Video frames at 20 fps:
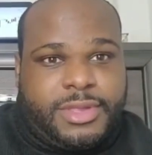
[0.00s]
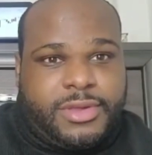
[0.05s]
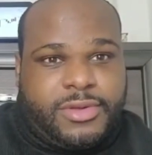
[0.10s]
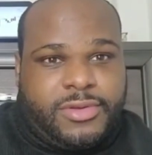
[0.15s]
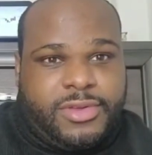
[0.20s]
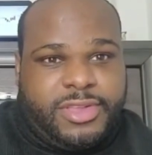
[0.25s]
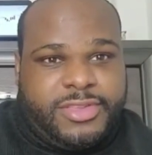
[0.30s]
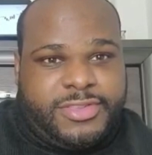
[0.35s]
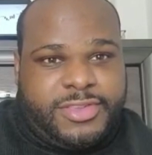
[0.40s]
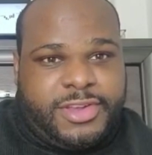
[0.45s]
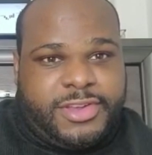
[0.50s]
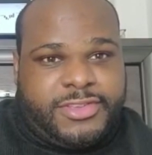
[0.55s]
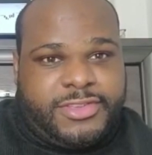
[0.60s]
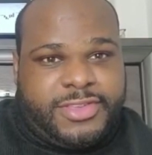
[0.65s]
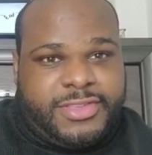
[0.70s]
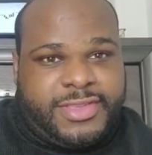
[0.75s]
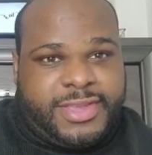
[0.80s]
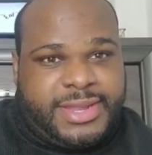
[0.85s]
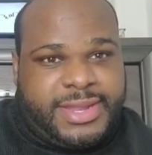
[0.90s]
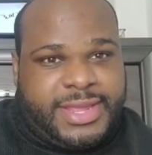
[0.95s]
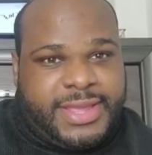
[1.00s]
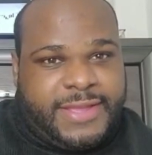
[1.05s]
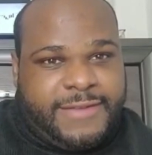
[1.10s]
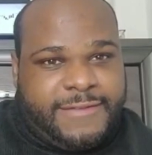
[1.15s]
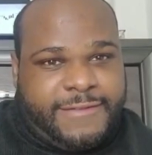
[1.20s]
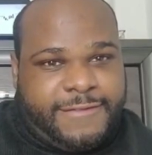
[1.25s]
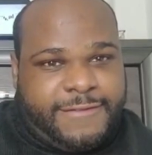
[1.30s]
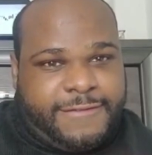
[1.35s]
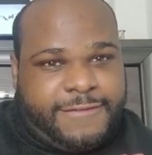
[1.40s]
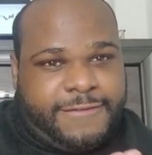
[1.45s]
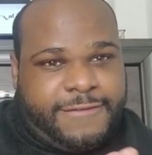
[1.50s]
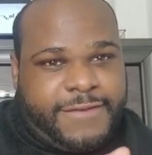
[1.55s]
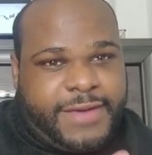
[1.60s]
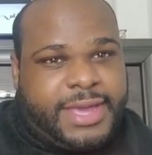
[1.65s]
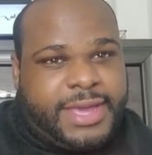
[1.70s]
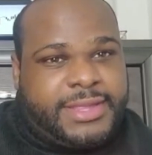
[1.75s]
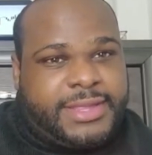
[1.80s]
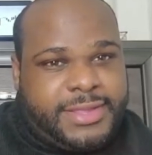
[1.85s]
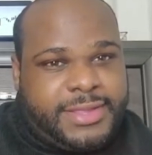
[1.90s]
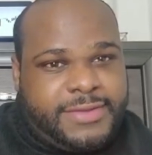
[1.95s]
Research is an
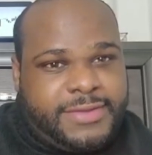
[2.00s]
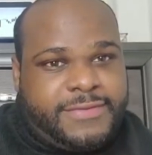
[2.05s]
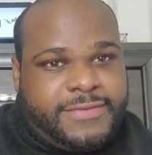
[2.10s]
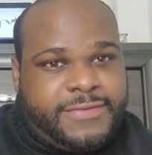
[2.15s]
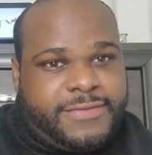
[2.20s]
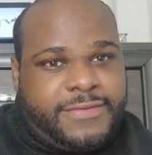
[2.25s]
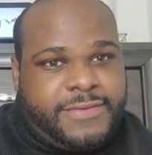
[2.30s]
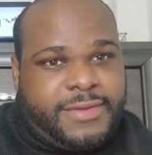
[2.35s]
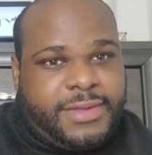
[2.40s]
effective